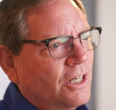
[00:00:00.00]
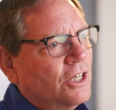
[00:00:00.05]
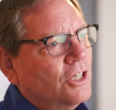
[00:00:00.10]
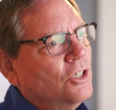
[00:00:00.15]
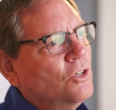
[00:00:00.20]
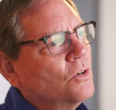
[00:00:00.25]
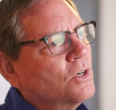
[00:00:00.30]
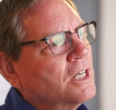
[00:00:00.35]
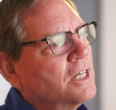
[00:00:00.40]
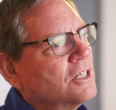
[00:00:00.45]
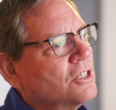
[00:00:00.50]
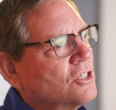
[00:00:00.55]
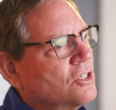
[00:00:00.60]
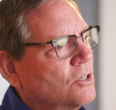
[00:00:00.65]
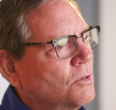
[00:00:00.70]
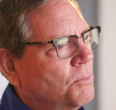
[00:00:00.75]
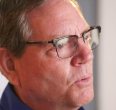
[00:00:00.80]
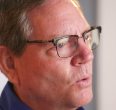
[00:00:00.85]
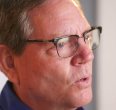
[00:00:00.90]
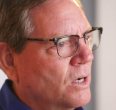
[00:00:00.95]
you can
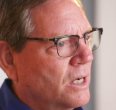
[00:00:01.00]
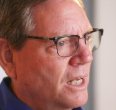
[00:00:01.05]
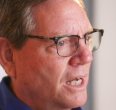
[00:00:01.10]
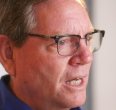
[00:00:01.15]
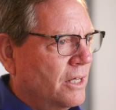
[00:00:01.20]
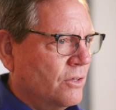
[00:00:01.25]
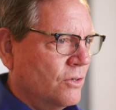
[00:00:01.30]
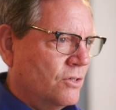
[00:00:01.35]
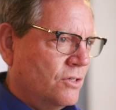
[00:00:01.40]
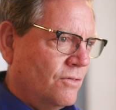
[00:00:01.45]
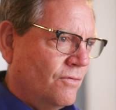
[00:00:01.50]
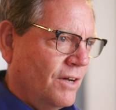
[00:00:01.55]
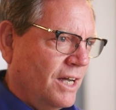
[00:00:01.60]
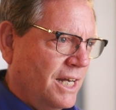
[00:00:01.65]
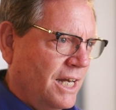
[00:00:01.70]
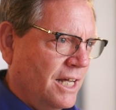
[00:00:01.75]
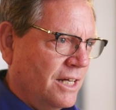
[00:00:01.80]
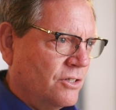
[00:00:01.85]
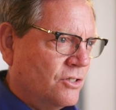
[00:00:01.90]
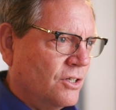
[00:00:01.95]
support others
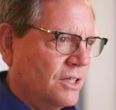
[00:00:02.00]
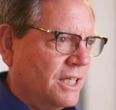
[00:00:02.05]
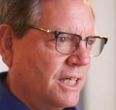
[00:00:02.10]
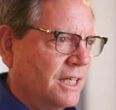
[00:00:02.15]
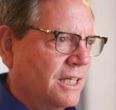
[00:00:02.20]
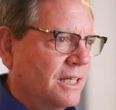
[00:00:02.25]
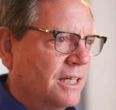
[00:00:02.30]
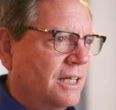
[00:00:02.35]
financially.